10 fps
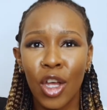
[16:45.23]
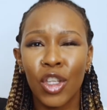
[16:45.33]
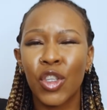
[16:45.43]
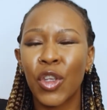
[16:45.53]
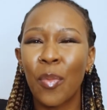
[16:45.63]

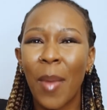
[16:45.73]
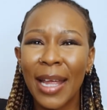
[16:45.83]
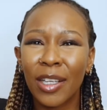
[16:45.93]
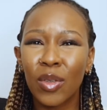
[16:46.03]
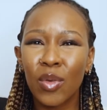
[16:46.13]
So you
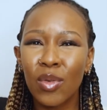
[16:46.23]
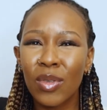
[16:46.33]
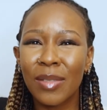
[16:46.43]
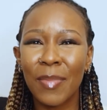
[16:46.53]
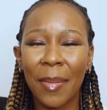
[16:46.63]
might
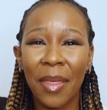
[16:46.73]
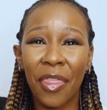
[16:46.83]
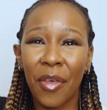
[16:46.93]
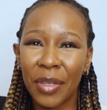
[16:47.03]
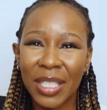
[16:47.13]
lose maybe
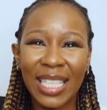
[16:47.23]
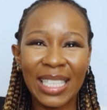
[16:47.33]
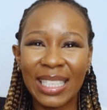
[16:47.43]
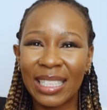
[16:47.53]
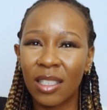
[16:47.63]

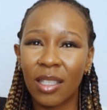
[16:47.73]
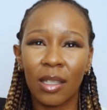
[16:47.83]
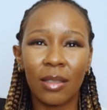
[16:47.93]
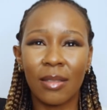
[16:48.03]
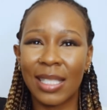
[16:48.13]
13
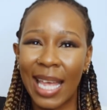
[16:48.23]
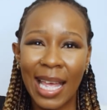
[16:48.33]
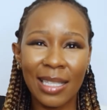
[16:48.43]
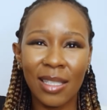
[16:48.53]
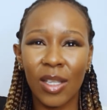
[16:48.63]

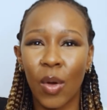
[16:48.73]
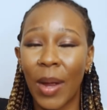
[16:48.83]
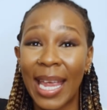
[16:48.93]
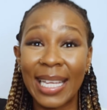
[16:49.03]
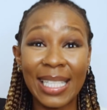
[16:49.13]
cents
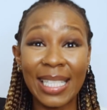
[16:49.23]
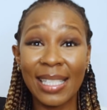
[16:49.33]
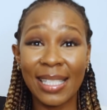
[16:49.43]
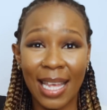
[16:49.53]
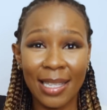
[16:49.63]
or
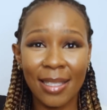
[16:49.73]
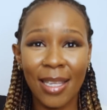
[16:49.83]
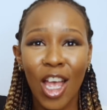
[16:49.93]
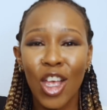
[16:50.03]
18 cents.